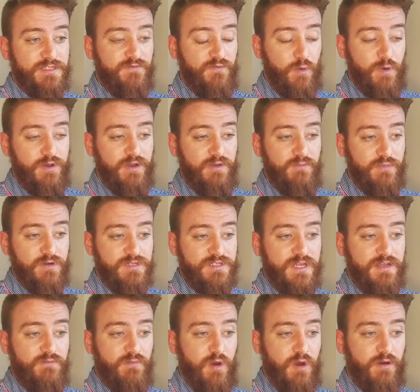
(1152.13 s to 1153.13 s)

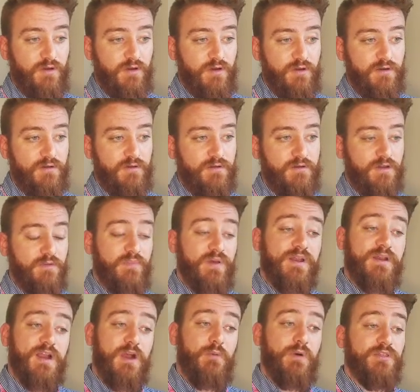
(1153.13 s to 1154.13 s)
14% marker,
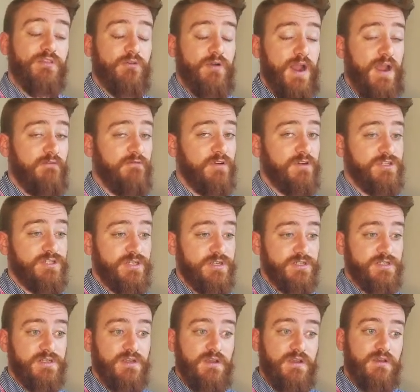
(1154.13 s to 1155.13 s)
depending on what their average
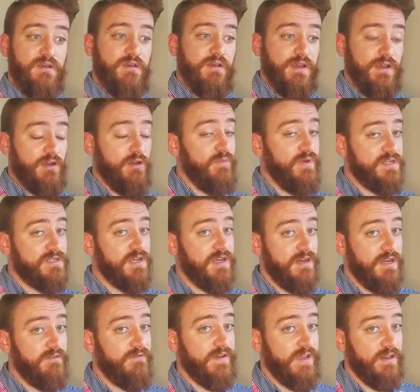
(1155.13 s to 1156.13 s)
is, it could be
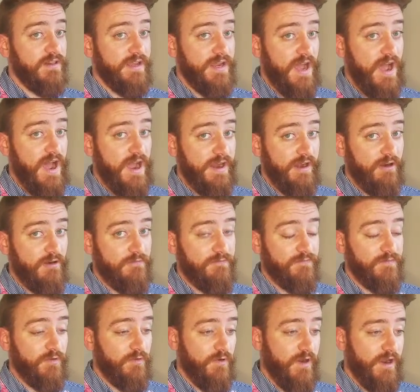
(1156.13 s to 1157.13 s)
significantly higher,
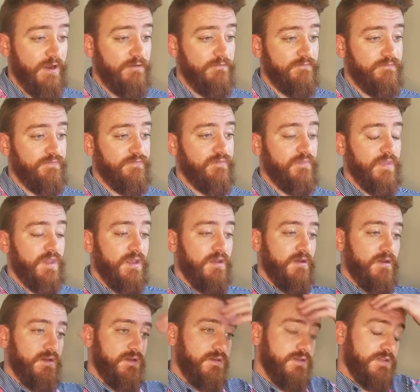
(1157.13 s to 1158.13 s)
right?
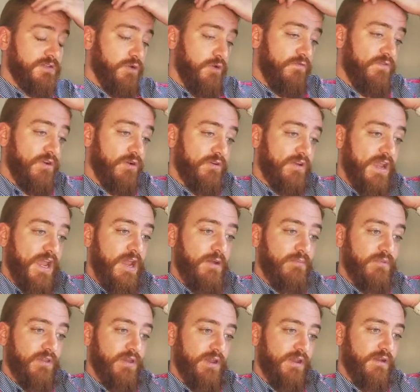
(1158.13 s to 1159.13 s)
So if you're
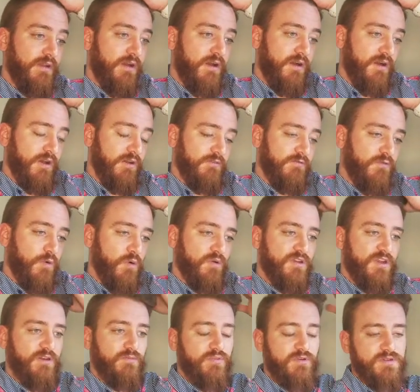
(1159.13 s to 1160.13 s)
gambling on
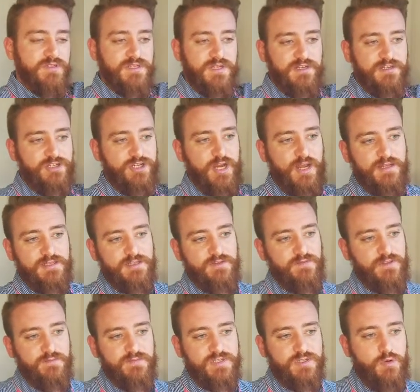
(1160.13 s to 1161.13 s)
14% chance of
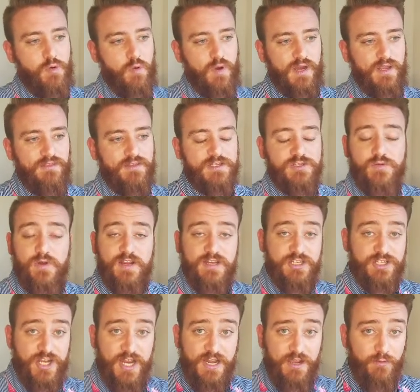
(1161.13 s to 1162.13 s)
them scoring in this
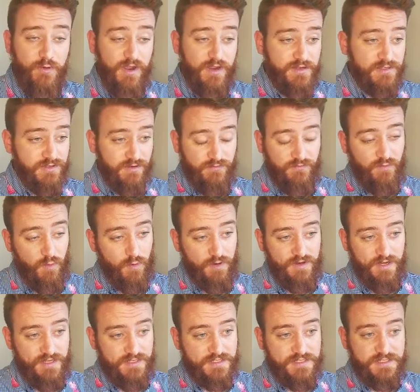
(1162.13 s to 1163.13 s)
range anyways, or
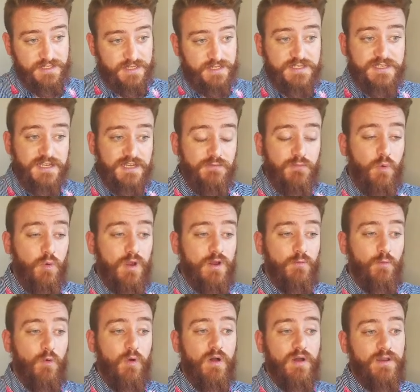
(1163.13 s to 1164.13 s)

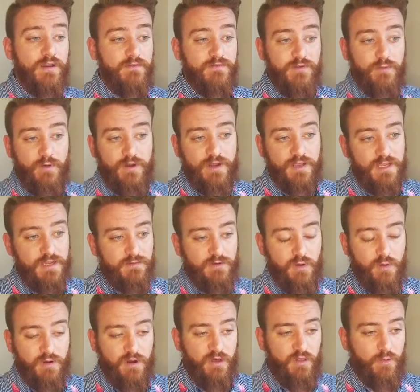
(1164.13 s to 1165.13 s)
16.1 if you want to keep
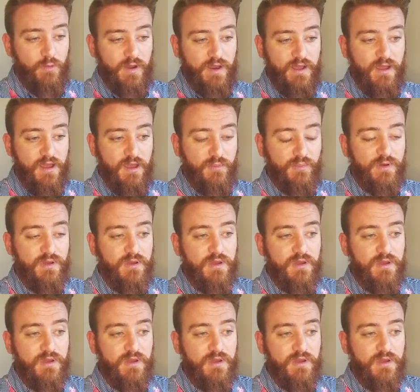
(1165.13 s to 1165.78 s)
going all the way up,